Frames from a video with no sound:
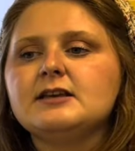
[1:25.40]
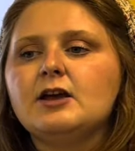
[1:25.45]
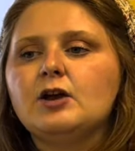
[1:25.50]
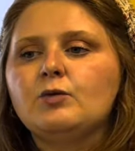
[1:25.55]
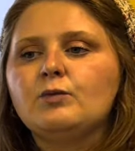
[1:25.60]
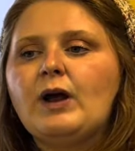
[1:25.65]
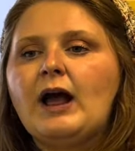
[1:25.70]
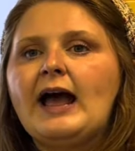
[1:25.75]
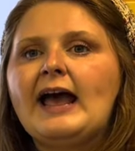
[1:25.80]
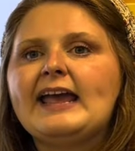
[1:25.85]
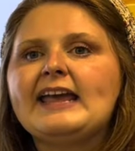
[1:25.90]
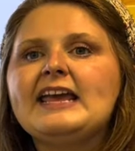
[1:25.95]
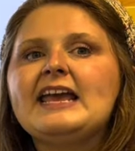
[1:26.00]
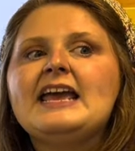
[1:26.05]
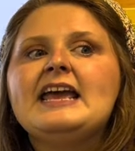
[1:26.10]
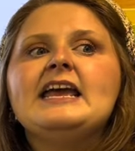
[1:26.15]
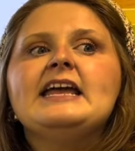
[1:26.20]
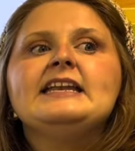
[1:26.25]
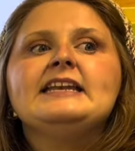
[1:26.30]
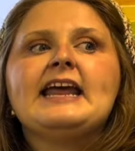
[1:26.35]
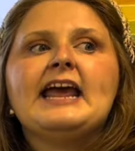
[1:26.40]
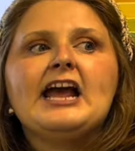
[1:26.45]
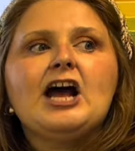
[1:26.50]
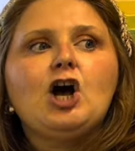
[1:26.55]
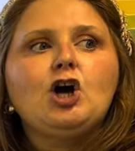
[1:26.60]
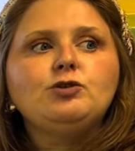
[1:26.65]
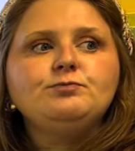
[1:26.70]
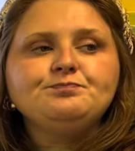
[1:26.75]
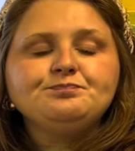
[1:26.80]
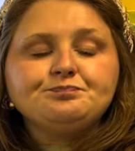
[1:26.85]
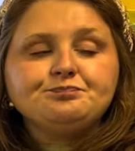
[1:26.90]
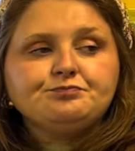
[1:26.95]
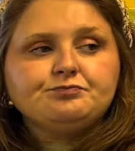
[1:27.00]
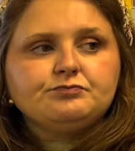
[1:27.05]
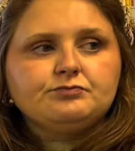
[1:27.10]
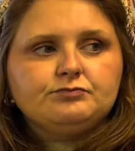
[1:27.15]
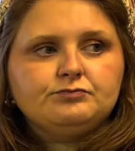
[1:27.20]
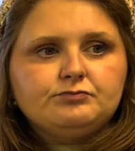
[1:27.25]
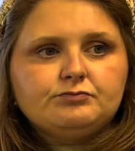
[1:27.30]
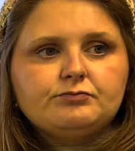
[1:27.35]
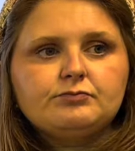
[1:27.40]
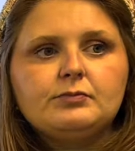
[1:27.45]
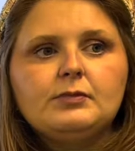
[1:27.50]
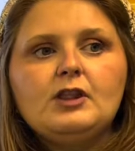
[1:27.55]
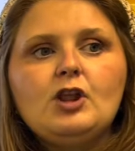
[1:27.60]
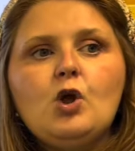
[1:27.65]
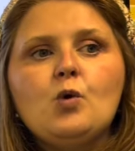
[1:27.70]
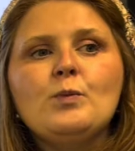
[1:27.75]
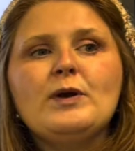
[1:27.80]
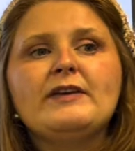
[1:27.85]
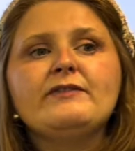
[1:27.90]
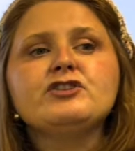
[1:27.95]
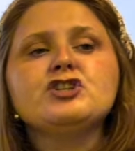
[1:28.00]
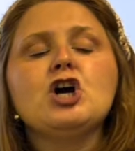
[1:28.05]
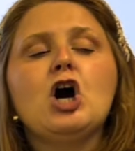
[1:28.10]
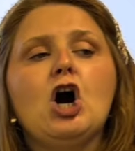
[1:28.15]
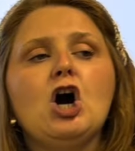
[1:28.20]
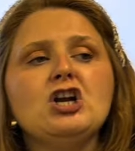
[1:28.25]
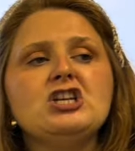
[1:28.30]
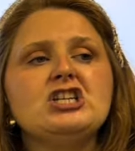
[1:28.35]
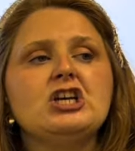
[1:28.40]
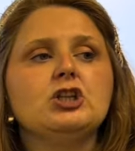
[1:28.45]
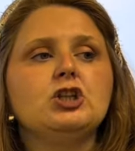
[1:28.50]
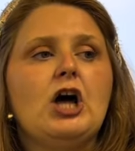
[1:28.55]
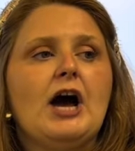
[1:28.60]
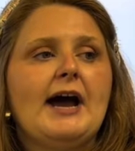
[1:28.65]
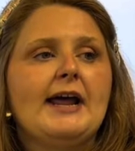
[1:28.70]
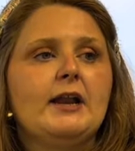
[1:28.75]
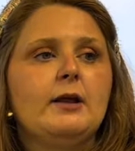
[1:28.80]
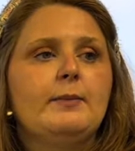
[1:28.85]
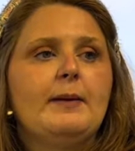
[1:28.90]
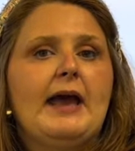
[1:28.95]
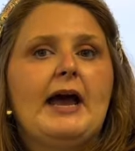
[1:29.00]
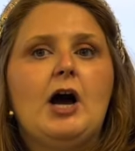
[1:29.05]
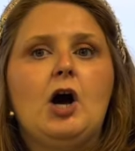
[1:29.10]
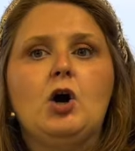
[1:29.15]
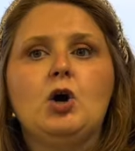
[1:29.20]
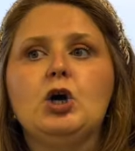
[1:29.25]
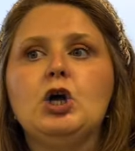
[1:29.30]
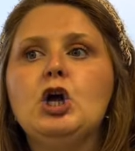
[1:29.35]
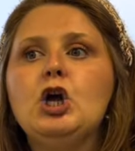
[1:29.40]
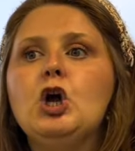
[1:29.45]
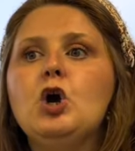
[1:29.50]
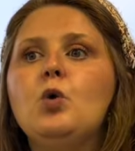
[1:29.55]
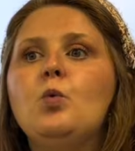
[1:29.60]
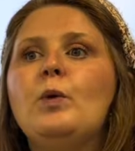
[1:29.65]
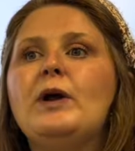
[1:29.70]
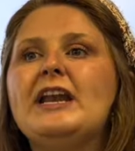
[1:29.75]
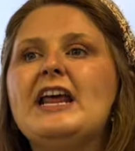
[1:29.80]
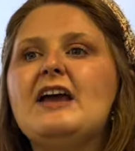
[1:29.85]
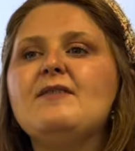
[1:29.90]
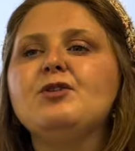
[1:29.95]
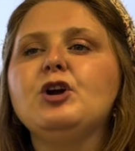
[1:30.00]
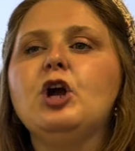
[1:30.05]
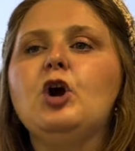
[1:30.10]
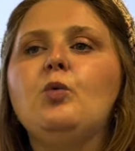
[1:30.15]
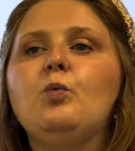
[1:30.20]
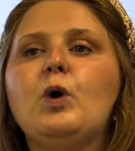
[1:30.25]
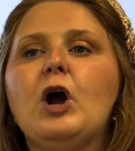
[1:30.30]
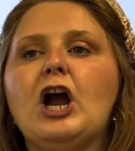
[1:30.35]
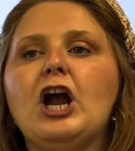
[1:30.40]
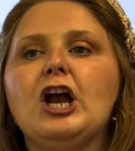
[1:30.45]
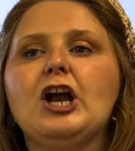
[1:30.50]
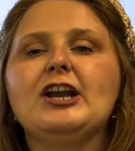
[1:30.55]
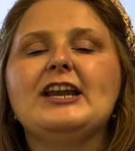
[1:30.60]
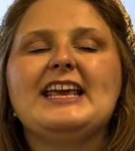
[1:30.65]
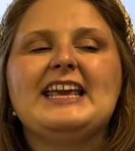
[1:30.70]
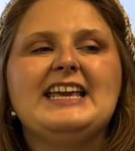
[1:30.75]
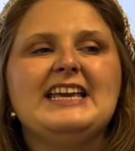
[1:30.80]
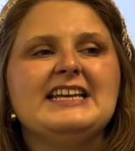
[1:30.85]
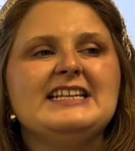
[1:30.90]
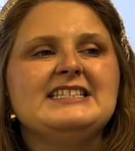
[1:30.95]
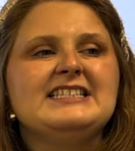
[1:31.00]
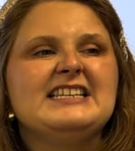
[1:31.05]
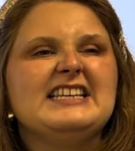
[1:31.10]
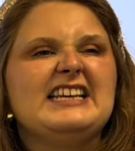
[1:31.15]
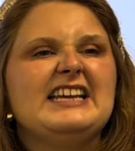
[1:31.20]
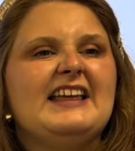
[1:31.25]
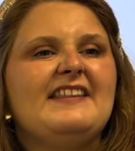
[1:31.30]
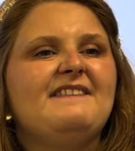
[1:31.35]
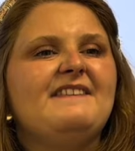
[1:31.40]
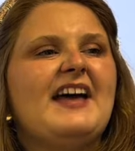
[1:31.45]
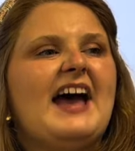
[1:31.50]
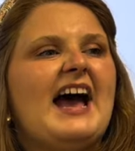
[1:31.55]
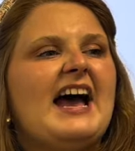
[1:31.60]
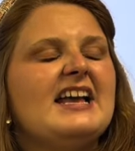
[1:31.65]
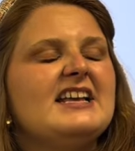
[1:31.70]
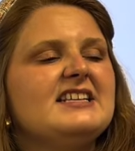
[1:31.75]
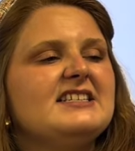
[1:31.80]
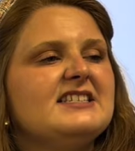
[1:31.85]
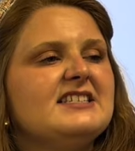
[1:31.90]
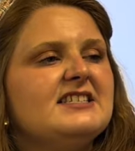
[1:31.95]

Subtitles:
Right? Now, we've talked a lot about whenever a word ends in that